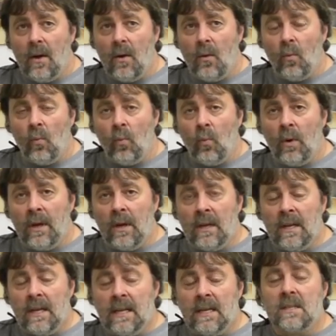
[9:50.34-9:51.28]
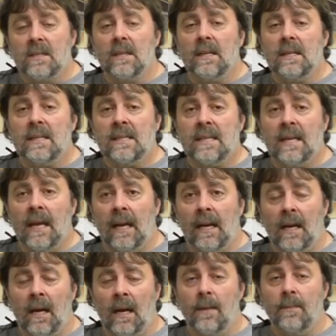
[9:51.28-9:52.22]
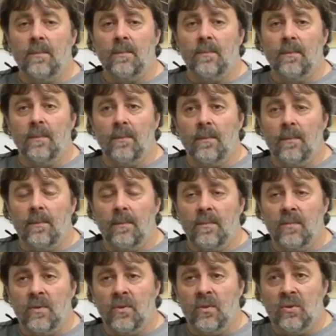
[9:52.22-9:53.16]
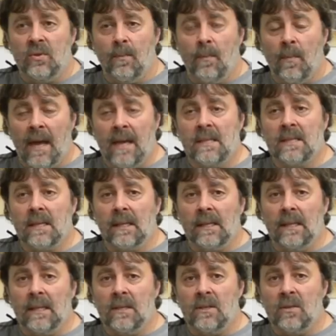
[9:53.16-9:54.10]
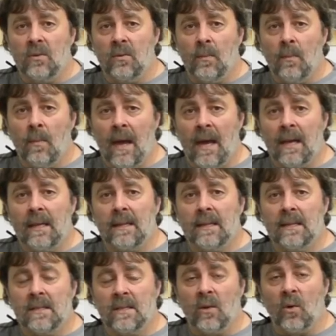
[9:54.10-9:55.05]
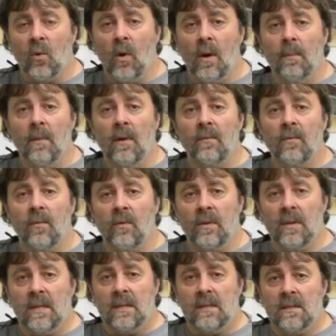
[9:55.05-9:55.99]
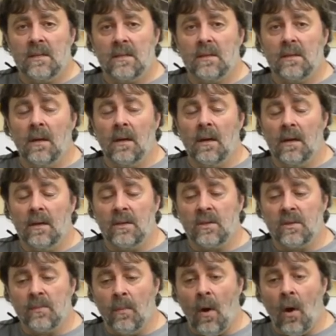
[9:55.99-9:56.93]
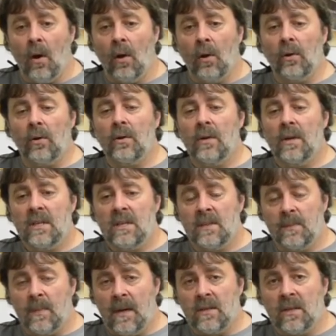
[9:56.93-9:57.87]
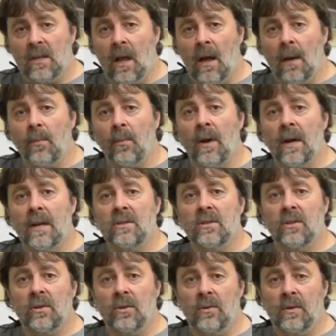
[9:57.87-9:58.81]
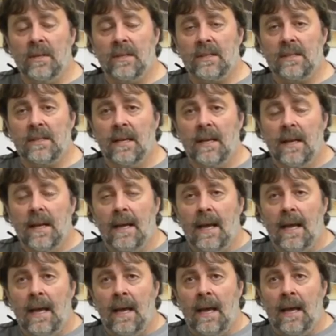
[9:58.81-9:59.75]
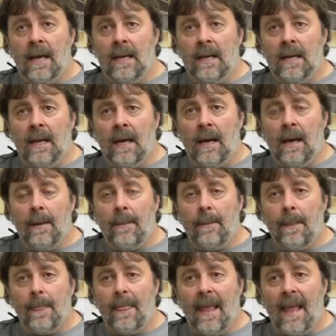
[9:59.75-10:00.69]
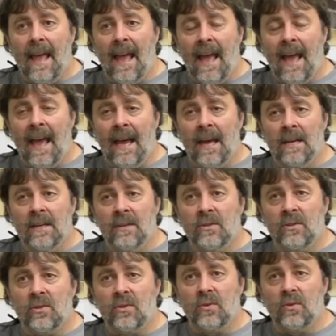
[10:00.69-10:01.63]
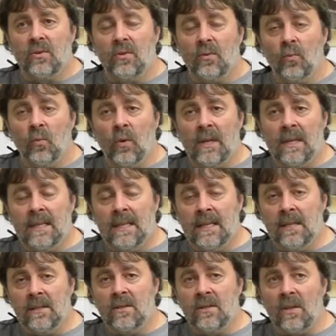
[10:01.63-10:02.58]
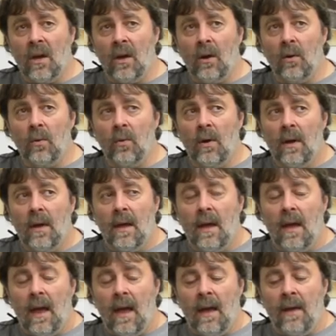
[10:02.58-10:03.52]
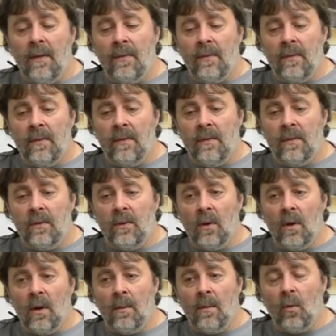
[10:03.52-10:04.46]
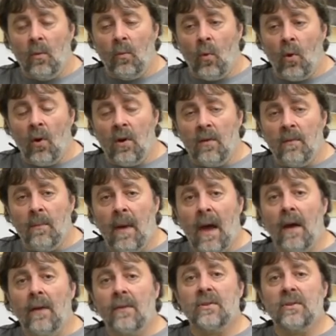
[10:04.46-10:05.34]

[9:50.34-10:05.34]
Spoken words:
We initially set it up basically to make this equipment for these smaller special operation units. And as we did so, and the word of mouth